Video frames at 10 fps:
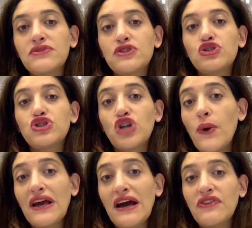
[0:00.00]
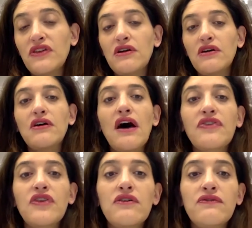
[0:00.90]
showing at
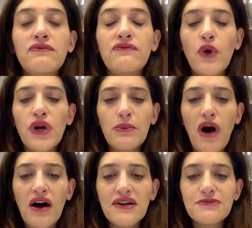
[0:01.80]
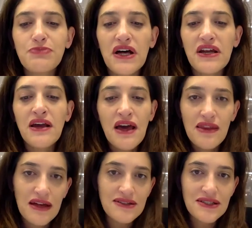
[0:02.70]
the voting box, but
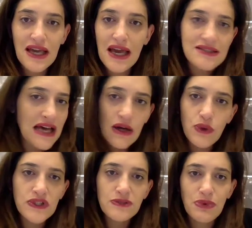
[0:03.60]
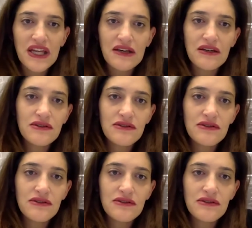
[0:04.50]
that's the case. How do you explain it?